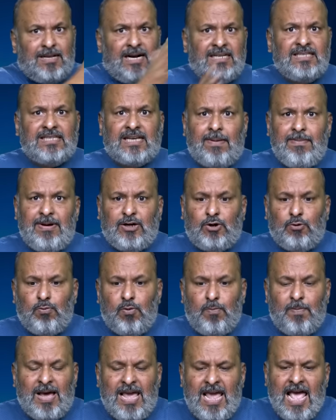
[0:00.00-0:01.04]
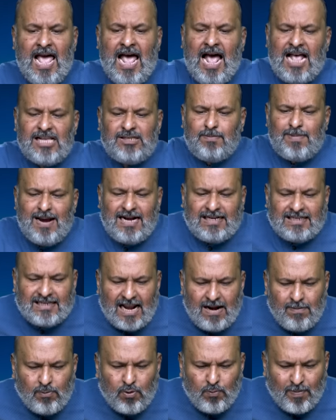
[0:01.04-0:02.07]
that is coming to Mumbai has made
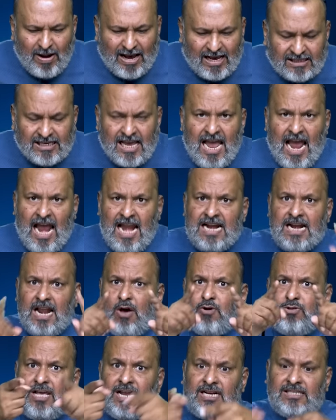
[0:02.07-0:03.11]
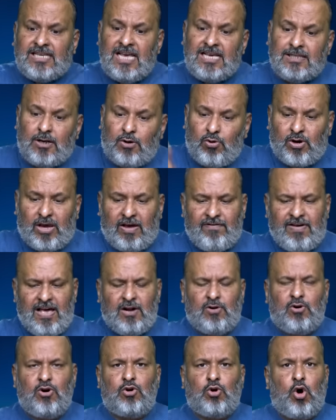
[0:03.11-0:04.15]
10 Mumbais and now they are saying that, okay, we
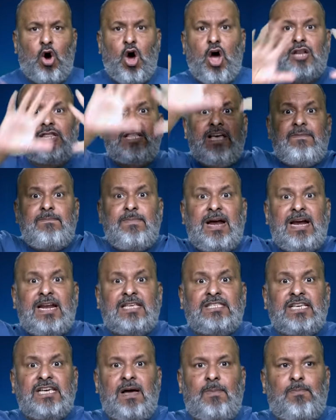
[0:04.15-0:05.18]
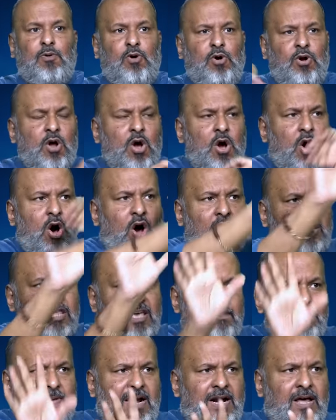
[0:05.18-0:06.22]
are going to, or they have made a Singapore, or they
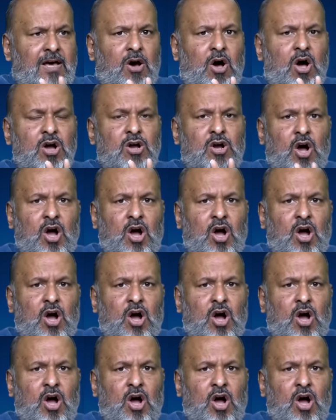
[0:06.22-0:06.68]
have made a Hong